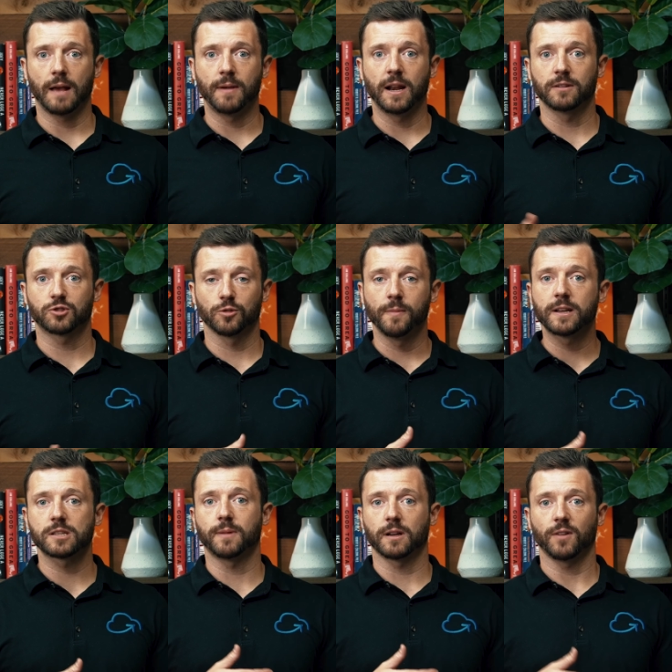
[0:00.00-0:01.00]
made a
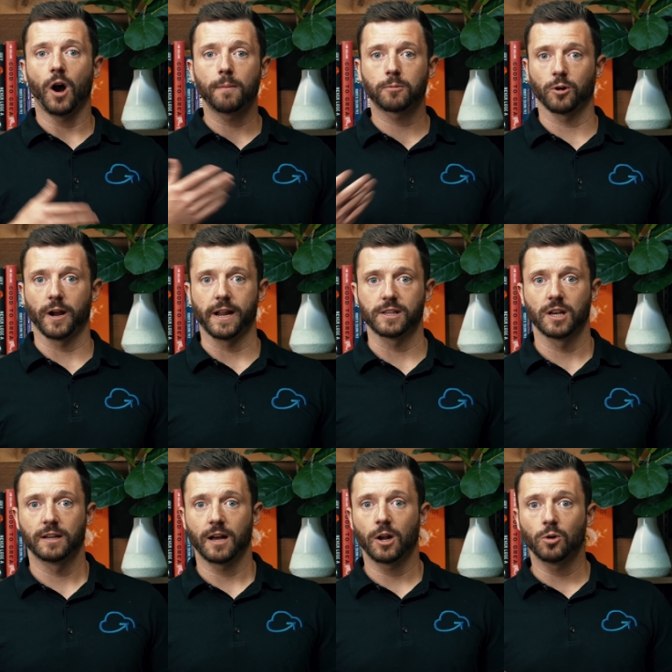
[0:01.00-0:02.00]
tremendous amount of upgrades,
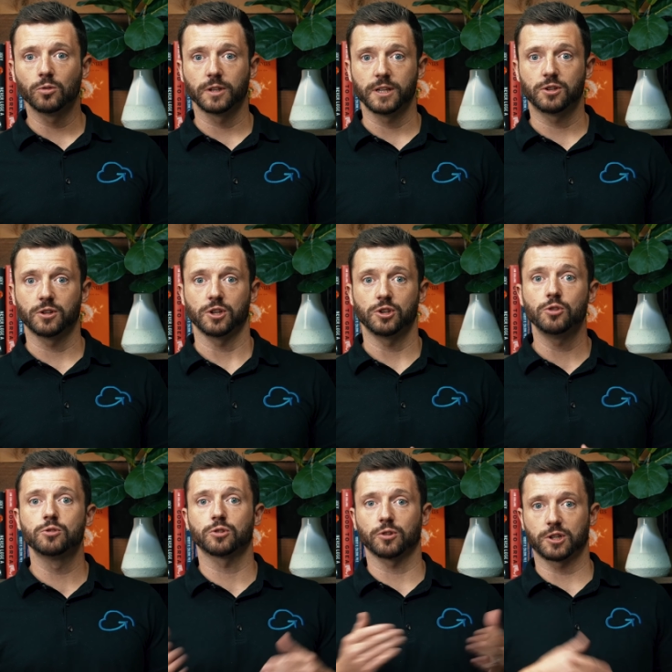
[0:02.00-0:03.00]
not only to the
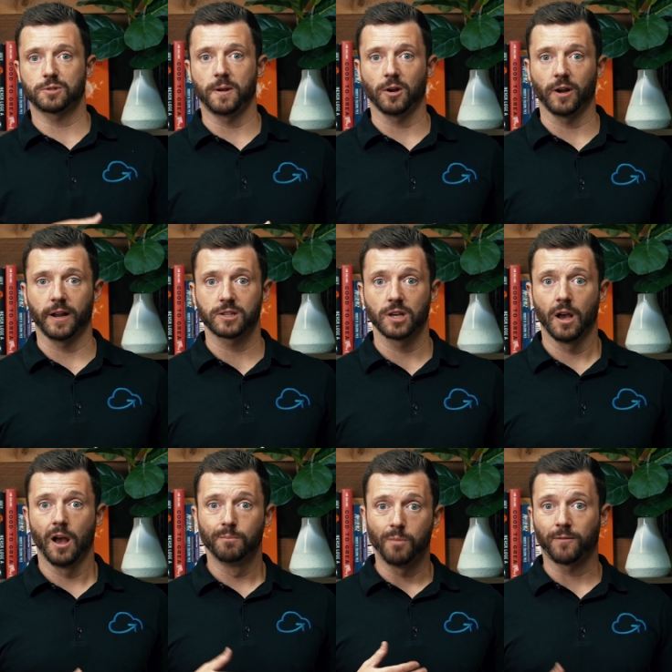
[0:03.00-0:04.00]
user experience,
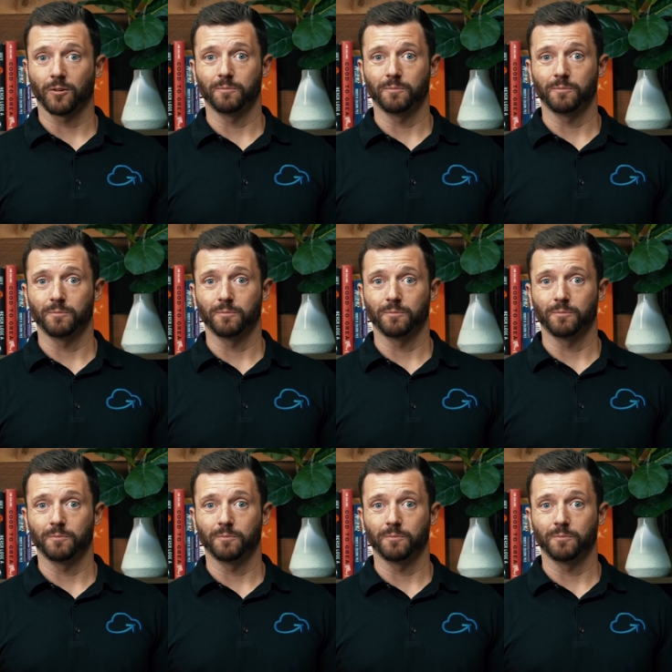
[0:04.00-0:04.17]
but for